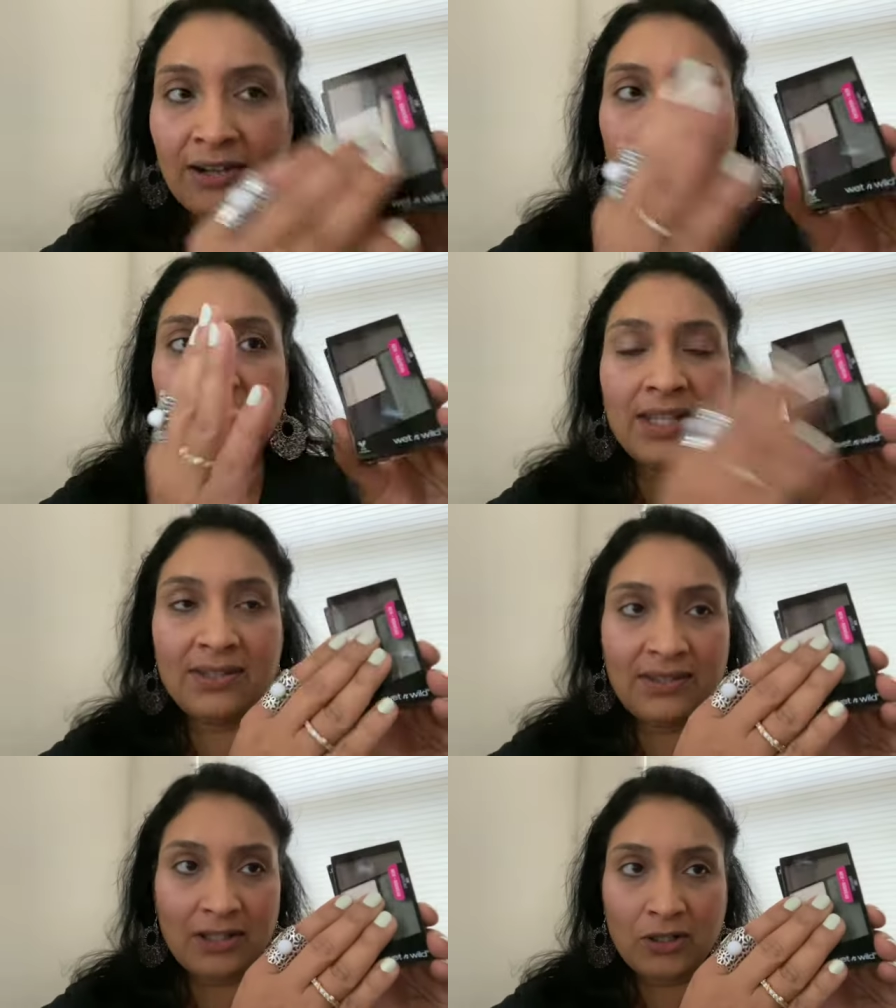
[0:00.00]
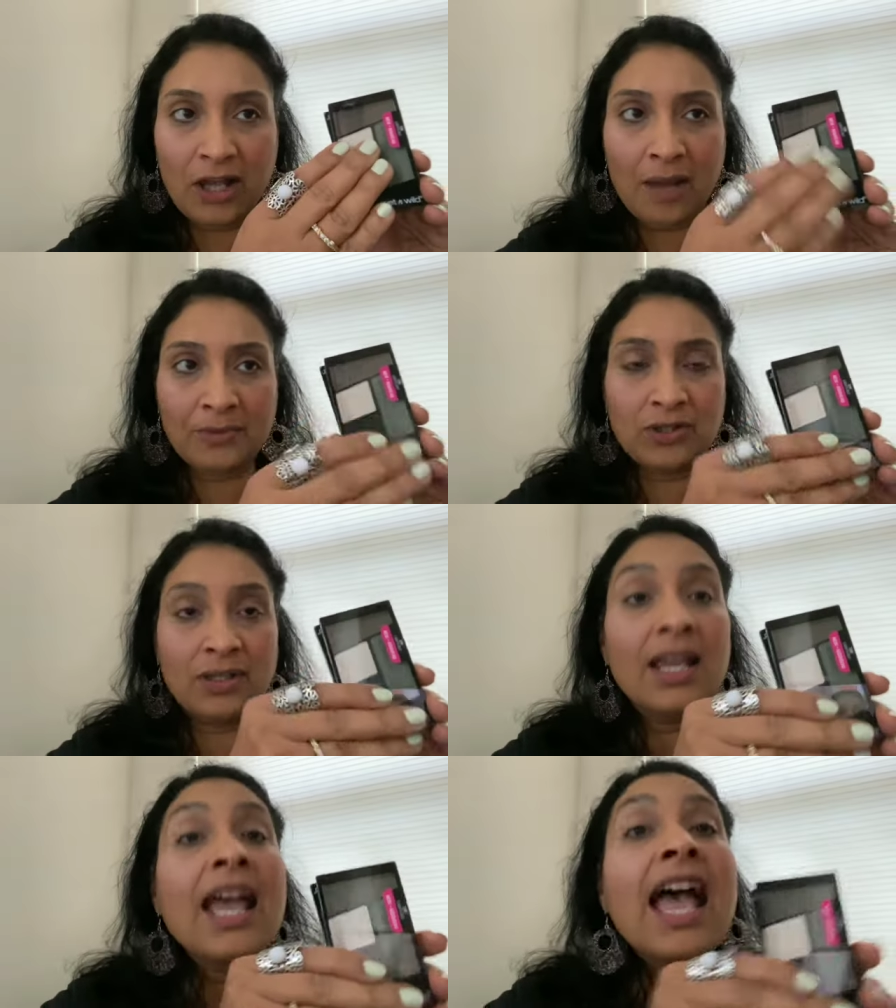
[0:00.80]
So this is a good
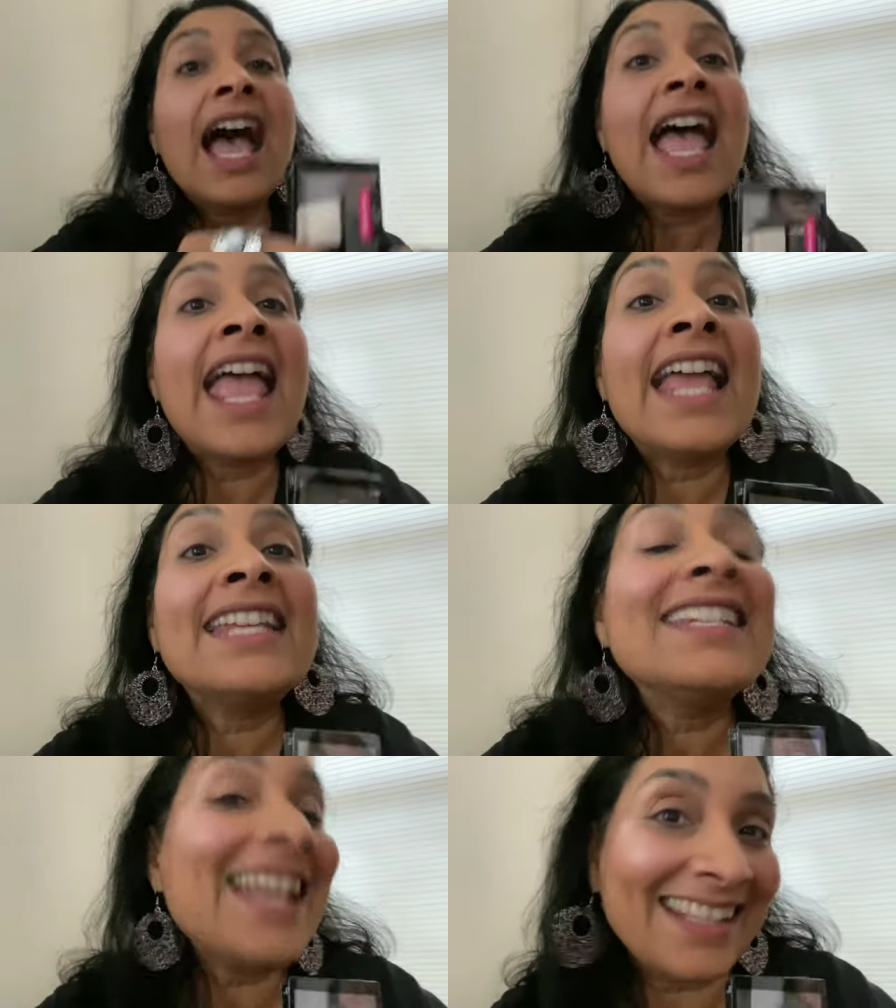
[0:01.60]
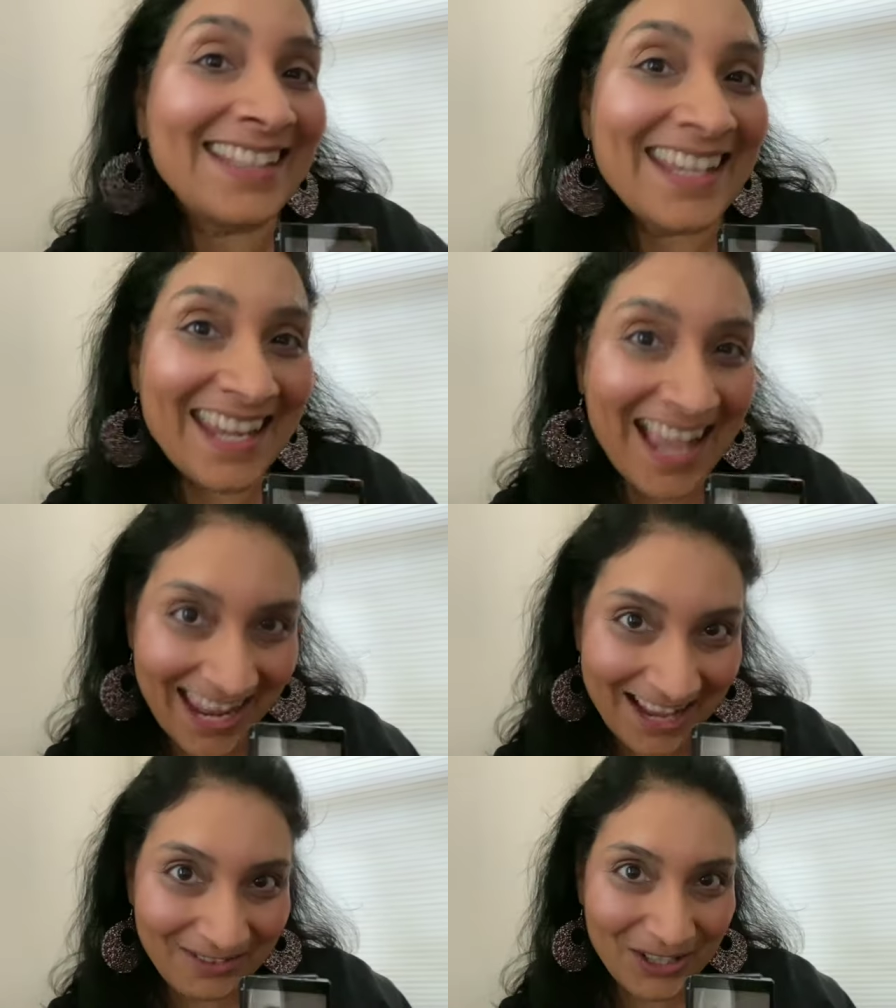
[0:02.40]
option. And did I say I
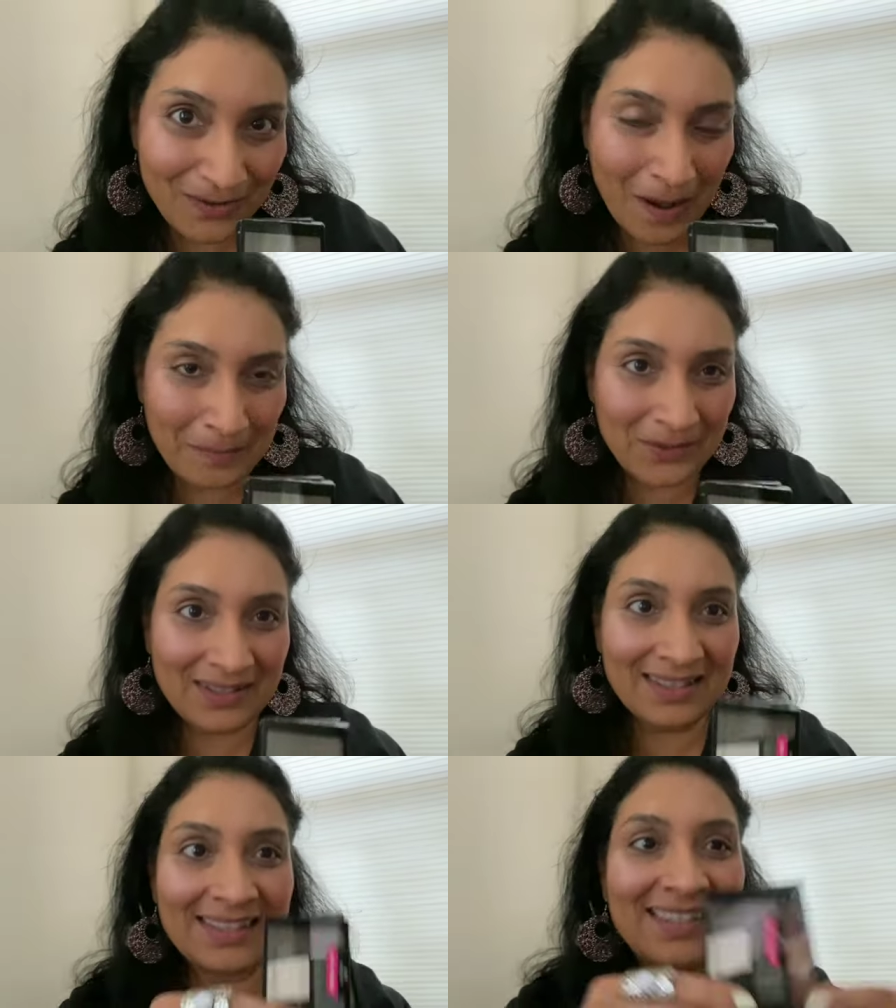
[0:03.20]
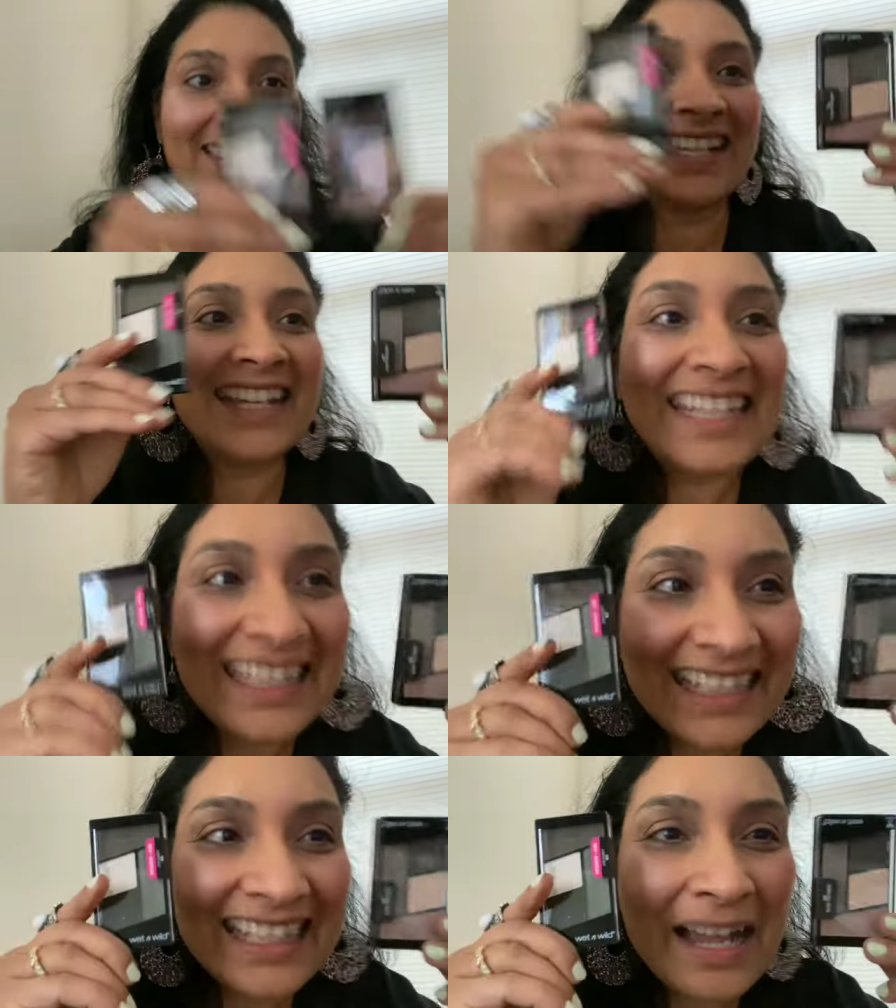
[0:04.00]
have two options?
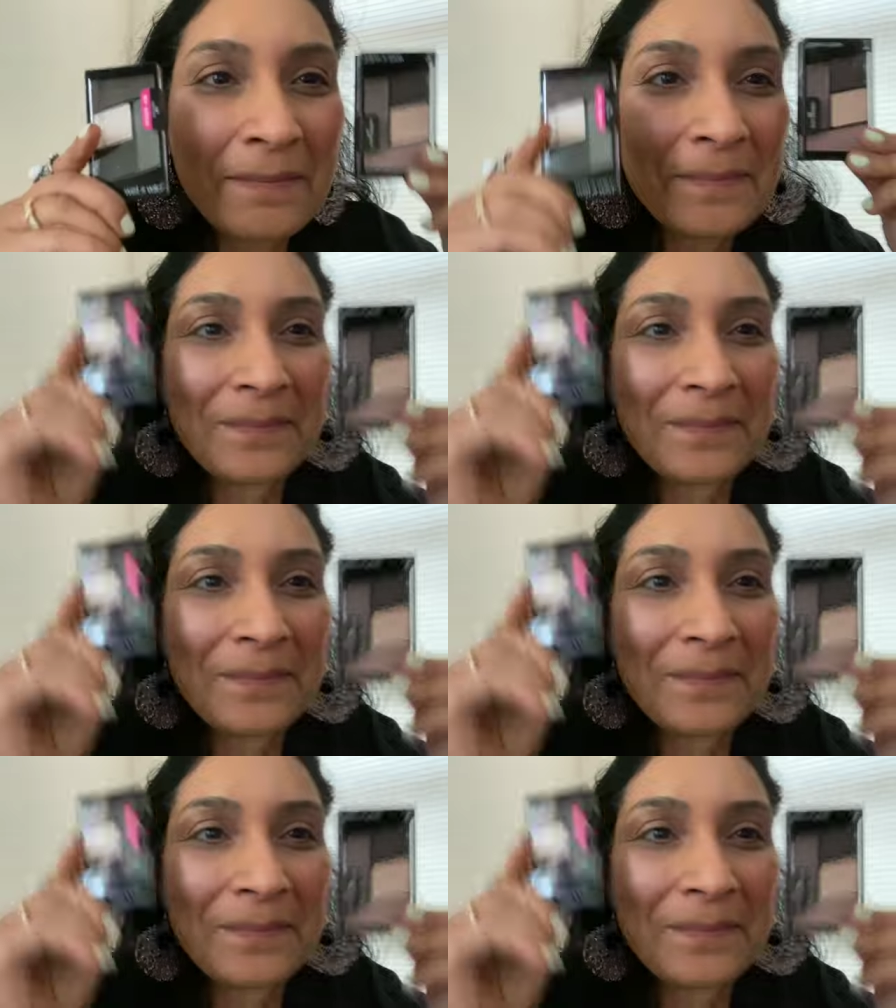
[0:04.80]
Yep.